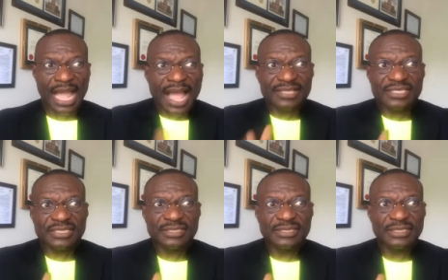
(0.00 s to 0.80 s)

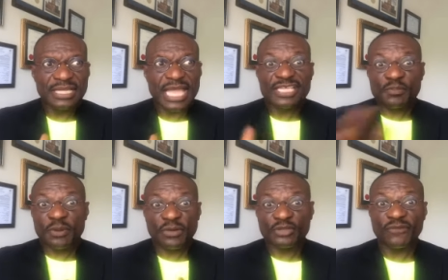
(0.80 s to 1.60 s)
as a
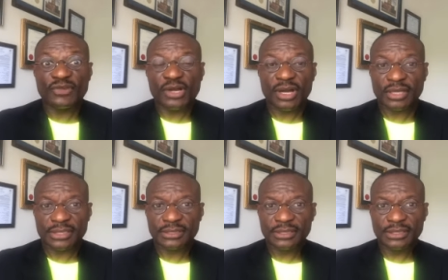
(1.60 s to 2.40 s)
spirit of
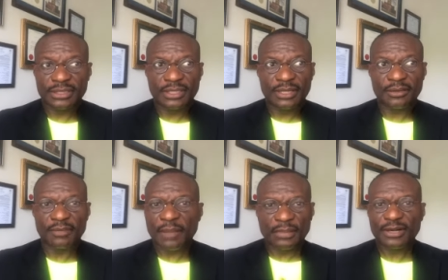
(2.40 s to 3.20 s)
God.
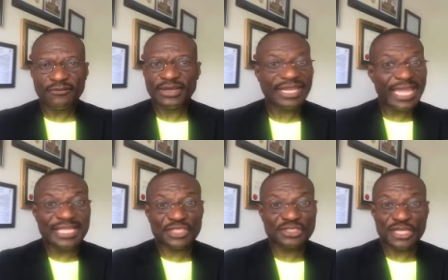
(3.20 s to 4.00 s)
My beloved,
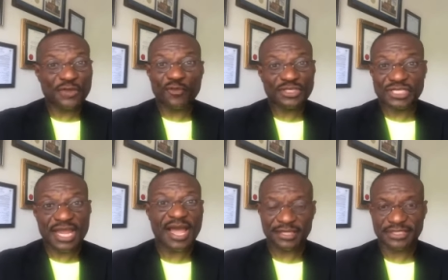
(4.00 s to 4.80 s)
it's, it was
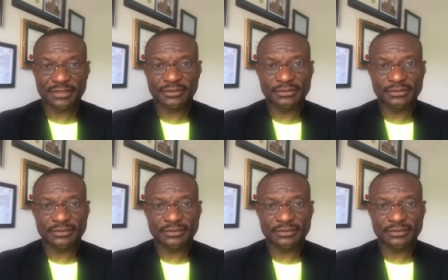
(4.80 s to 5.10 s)
not.